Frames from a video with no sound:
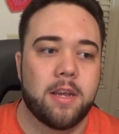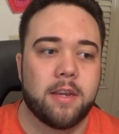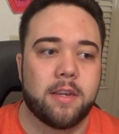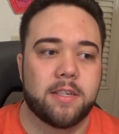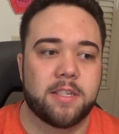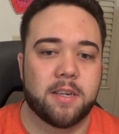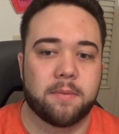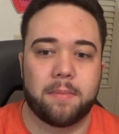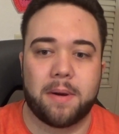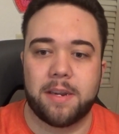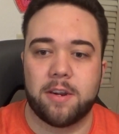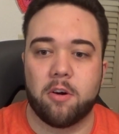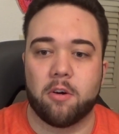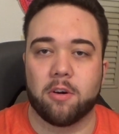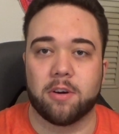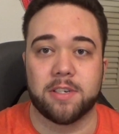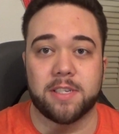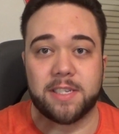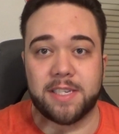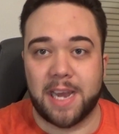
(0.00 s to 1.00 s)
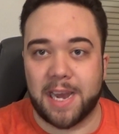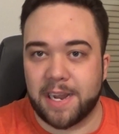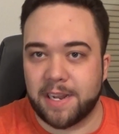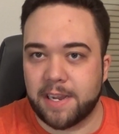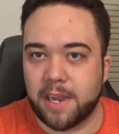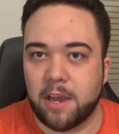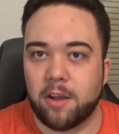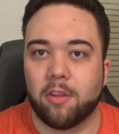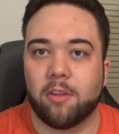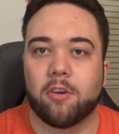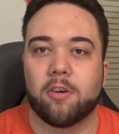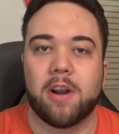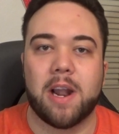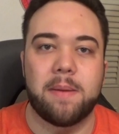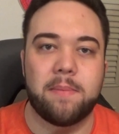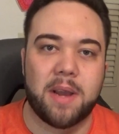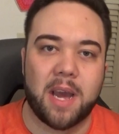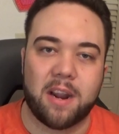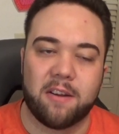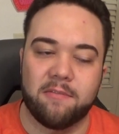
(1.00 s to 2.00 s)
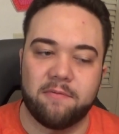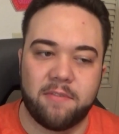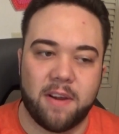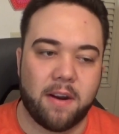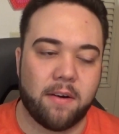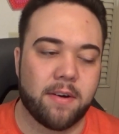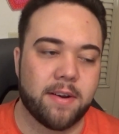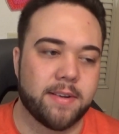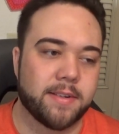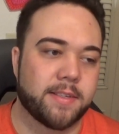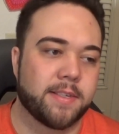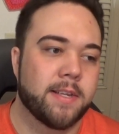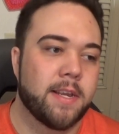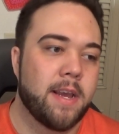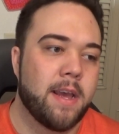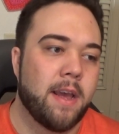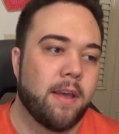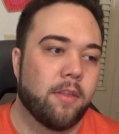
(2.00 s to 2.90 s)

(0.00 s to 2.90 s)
Some might know her as Danielle. Her name kind of varies.